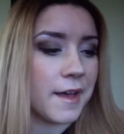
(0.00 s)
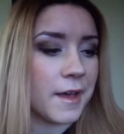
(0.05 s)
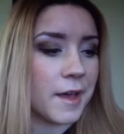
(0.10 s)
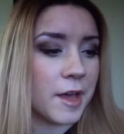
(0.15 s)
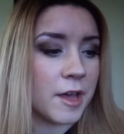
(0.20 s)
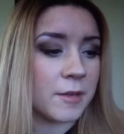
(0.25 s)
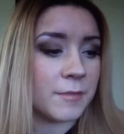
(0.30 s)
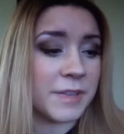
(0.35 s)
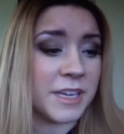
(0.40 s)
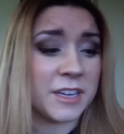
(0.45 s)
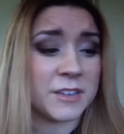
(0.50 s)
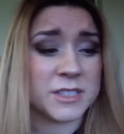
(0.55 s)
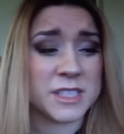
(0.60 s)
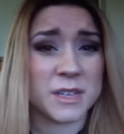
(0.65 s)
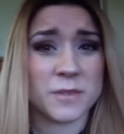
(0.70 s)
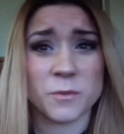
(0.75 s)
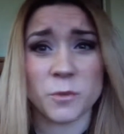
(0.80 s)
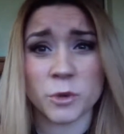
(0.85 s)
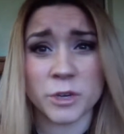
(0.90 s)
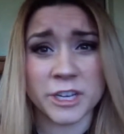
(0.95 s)
And it
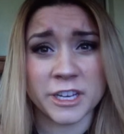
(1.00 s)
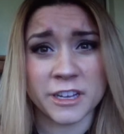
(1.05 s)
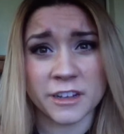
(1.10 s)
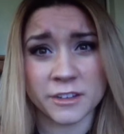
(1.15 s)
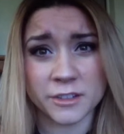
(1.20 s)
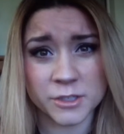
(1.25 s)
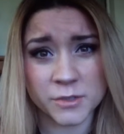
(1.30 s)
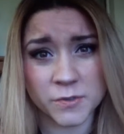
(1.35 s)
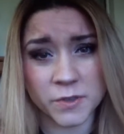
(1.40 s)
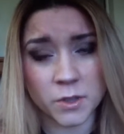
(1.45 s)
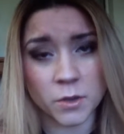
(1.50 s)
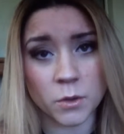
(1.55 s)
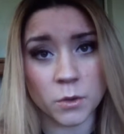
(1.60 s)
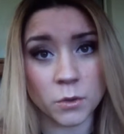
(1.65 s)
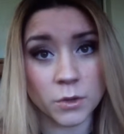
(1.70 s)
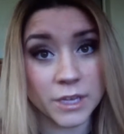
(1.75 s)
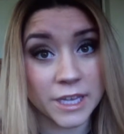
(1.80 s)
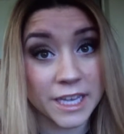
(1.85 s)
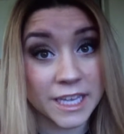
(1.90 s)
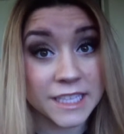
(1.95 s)
was like $40 for the
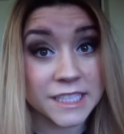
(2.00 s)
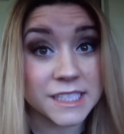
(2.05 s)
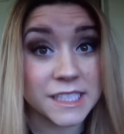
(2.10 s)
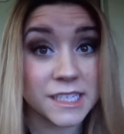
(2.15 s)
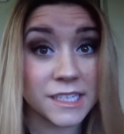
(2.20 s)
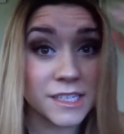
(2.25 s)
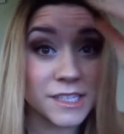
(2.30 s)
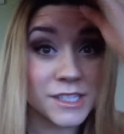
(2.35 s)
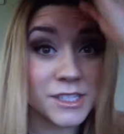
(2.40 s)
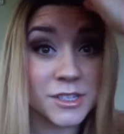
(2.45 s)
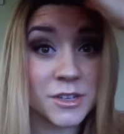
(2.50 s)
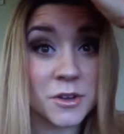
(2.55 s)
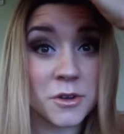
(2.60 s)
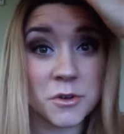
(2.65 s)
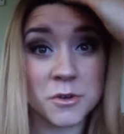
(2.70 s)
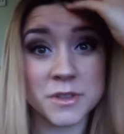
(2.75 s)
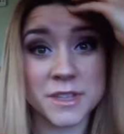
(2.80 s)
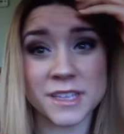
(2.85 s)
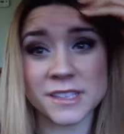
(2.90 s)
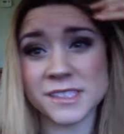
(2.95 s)
whole kit.
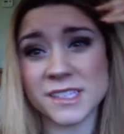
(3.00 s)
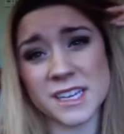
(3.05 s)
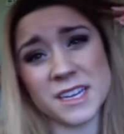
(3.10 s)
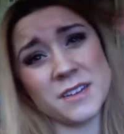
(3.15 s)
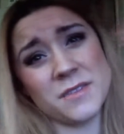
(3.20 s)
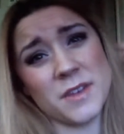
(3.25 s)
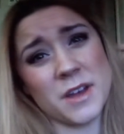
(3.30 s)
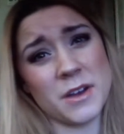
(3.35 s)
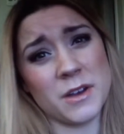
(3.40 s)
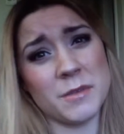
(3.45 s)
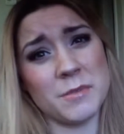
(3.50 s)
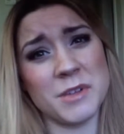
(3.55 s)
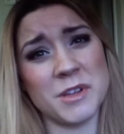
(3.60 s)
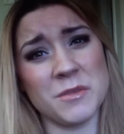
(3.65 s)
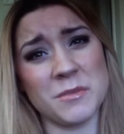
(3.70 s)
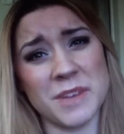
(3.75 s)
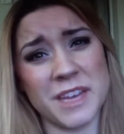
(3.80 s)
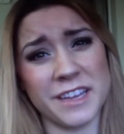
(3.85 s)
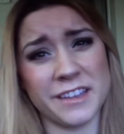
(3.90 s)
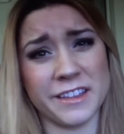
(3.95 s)
So that's kind of how I
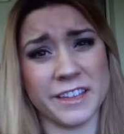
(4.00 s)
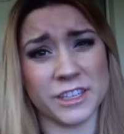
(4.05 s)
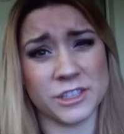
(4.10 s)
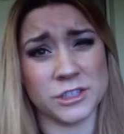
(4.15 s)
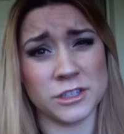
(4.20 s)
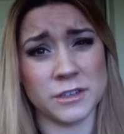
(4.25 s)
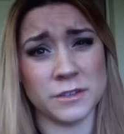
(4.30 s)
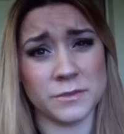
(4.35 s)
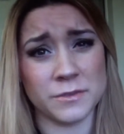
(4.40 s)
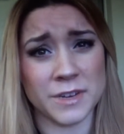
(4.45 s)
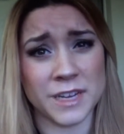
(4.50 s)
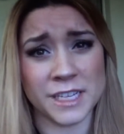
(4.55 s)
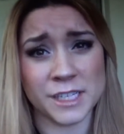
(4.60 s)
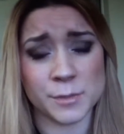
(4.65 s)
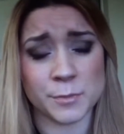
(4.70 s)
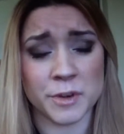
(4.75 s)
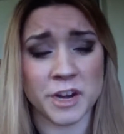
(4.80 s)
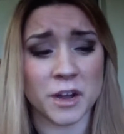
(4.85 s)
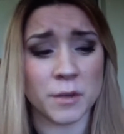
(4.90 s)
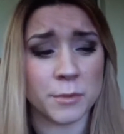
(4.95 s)
built my collection of
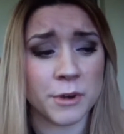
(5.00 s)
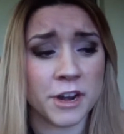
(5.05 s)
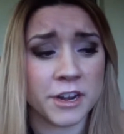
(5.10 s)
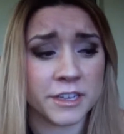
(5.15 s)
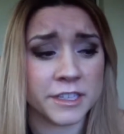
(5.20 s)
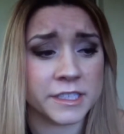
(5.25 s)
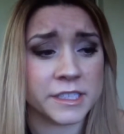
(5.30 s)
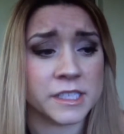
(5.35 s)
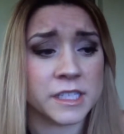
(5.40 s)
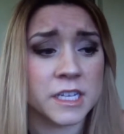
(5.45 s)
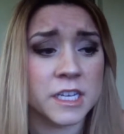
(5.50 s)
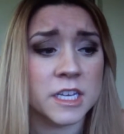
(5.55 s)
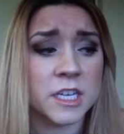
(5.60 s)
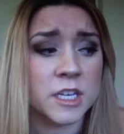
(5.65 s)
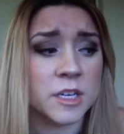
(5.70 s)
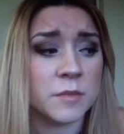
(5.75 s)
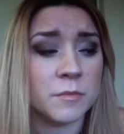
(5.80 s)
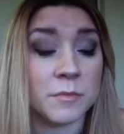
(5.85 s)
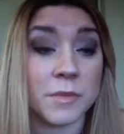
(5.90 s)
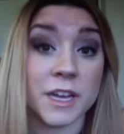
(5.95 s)
nice brow products.
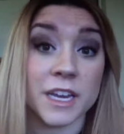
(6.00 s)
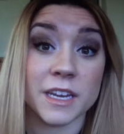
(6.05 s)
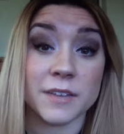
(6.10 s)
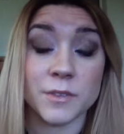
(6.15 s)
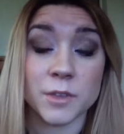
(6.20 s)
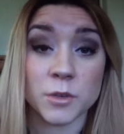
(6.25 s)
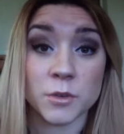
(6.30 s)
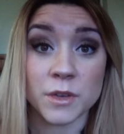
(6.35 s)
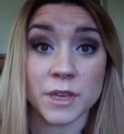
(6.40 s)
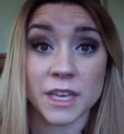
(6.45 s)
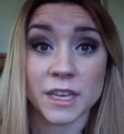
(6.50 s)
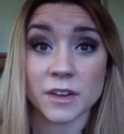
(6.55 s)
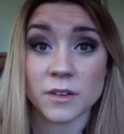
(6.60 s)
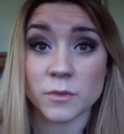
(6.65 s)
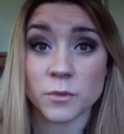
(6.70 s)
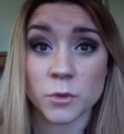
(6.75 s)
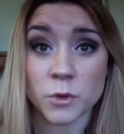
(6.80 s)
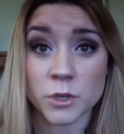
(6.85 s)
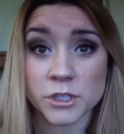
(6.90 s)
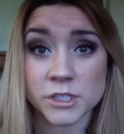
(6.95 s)
But if you
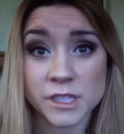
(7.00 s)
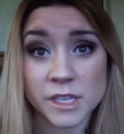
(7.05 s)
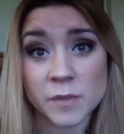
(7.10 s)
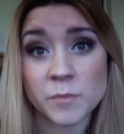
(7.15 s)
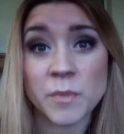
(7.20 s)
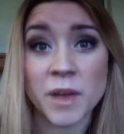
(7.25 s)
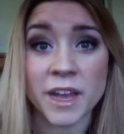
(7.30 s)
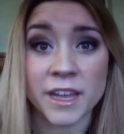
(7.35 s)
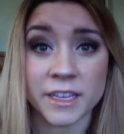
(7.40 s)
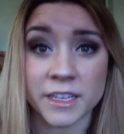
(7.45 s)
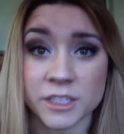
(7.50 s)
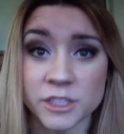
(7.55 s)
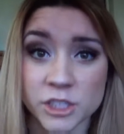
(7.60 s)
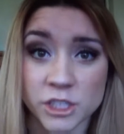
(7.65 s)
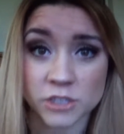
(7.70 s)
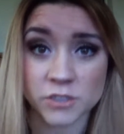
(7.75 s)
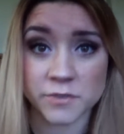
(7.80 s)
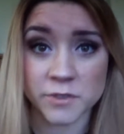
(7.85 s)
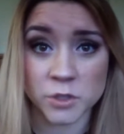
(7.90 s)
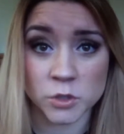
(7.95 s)
can't afford to like buy
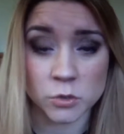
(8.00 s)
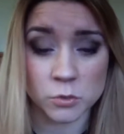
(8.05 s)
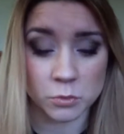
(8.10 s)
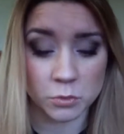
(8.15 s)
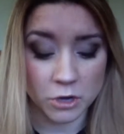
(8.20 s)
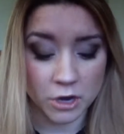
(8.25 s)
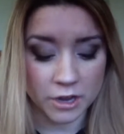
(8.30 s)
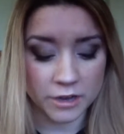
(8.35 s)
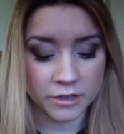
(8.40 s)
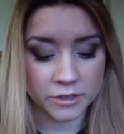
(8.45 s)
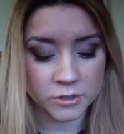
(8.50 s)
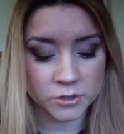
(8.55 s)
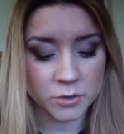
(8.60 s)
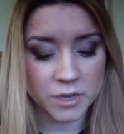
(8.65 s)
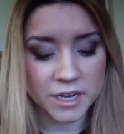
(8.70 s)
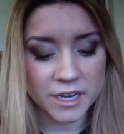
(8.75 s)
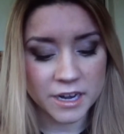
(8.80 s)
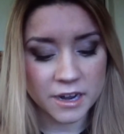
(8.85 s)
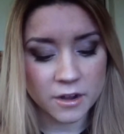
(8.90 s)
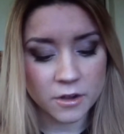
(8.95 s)
each individual
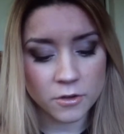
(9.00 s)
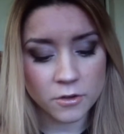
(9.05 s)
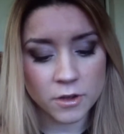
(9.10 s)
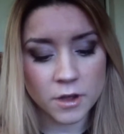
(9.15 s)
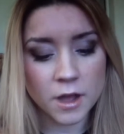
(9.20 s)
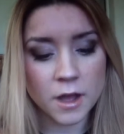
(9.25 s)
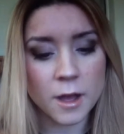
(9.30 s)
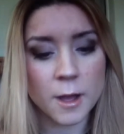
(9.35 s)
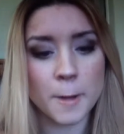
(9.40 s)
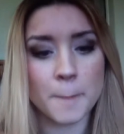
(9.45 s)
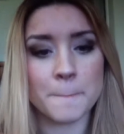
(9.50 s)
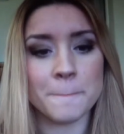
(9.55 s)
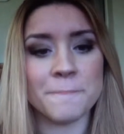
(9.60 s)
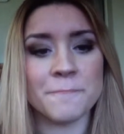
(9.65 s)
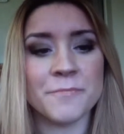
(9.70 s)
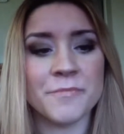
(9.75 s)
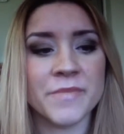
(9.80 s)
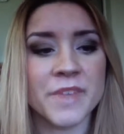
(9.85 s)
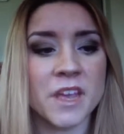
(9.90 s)
product right now,